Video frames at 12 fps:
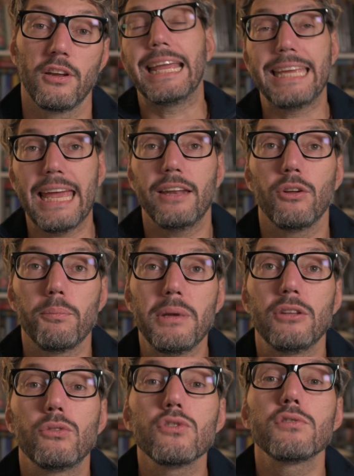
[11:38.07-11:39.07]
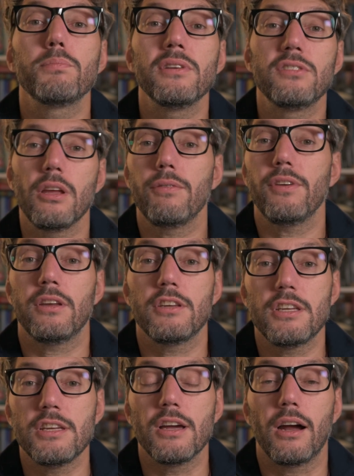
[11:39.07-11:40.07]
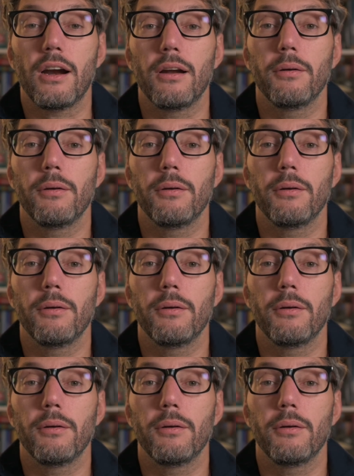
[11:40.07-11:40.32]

I cannot be too specific here,